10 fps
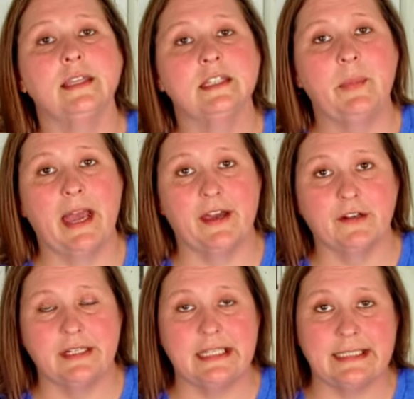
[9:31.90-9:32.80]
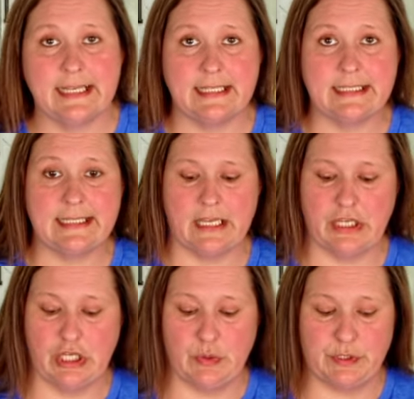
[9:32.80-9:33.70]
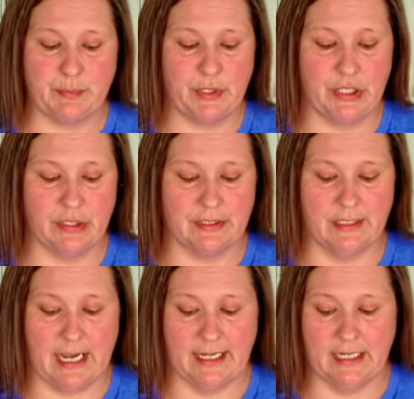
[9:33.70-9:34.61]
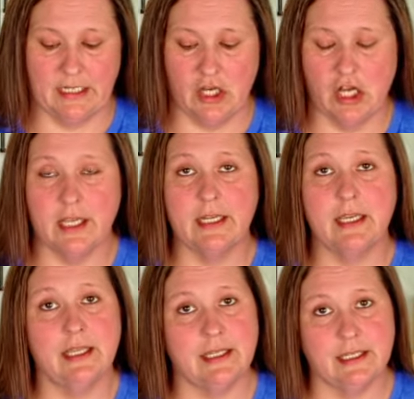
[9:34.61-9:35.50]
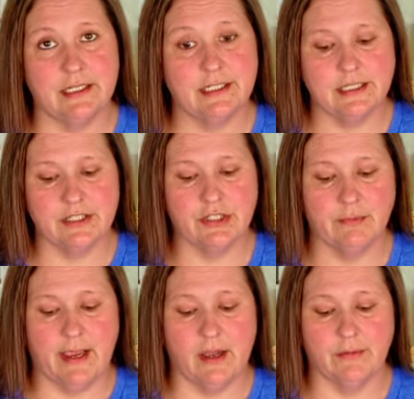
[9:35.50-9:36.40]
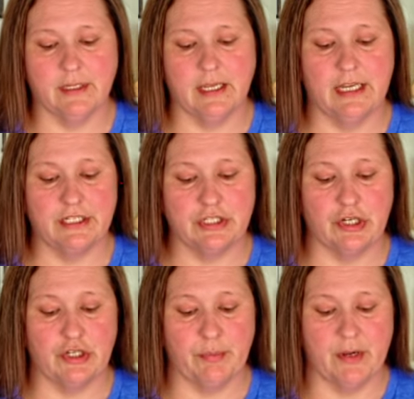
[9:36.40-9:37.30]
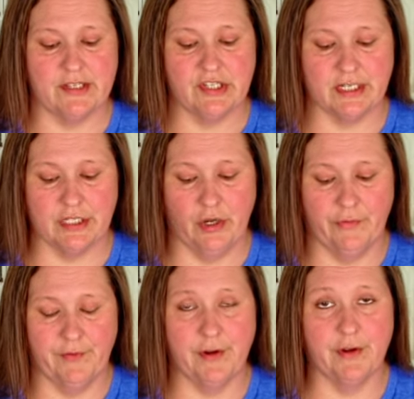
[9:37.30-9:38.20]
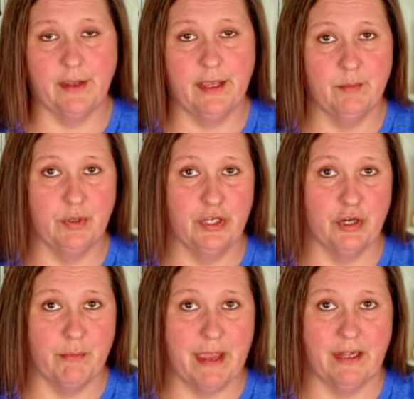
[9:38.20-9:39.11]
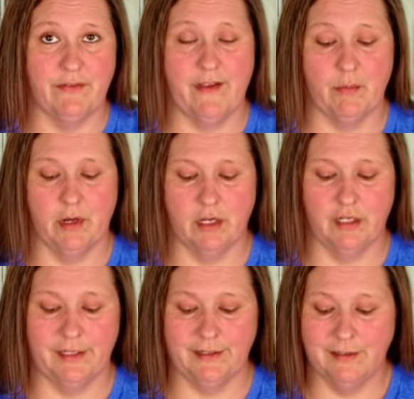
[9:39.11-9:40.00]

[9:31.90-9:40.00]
this pattern, it does tell you to put your lining on and then to stitch around and to turn your project over and put your main fabric on.